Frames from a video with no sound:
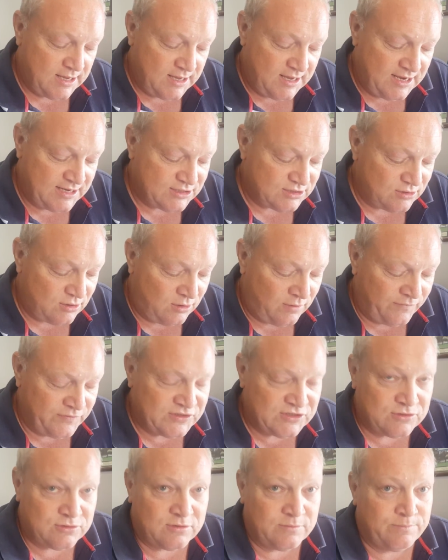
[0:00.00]
He's
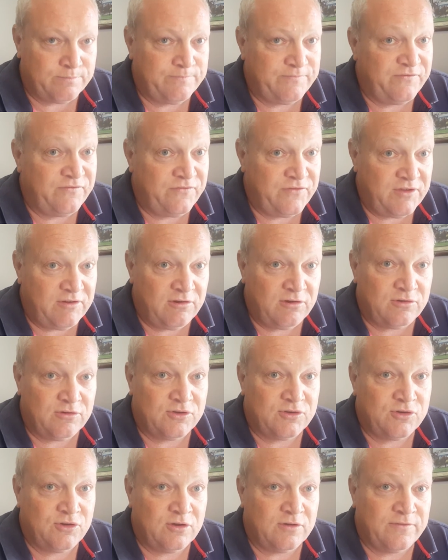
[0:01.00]
obviously got a very
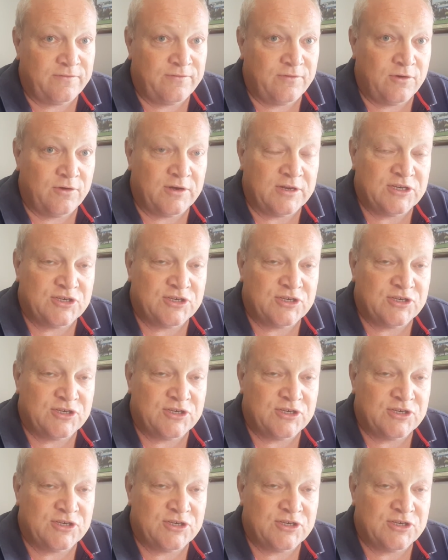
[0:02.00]
good turn of foot.